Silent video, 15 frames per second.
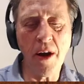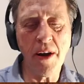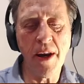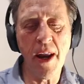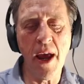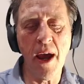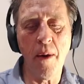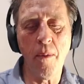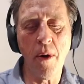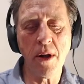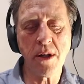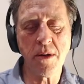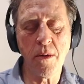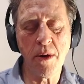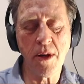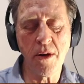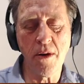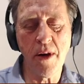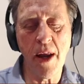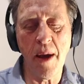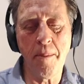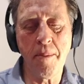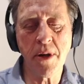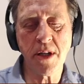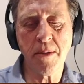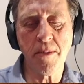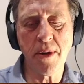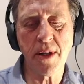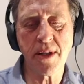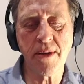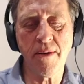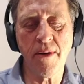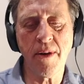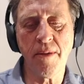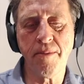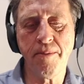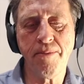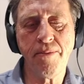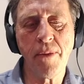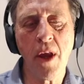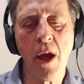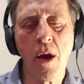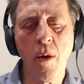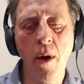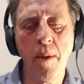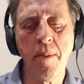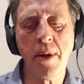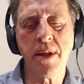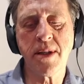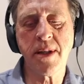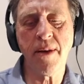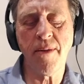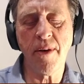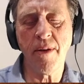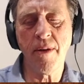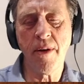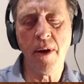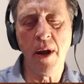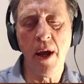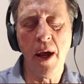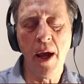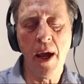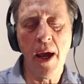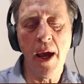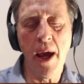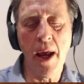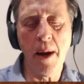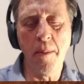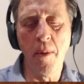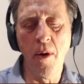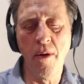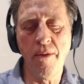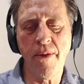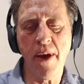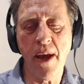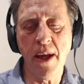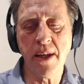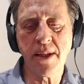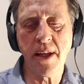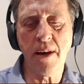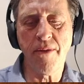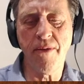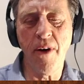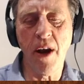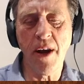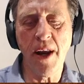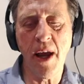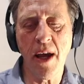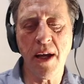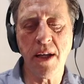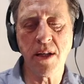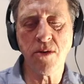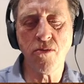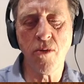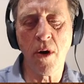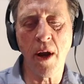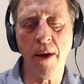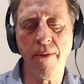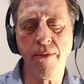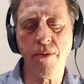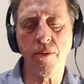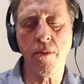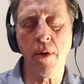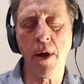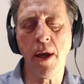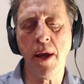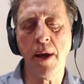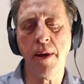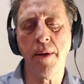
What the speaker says: now, what do we do now? Bishop b7, Queen b7. And a move easy to find out is Rook f3.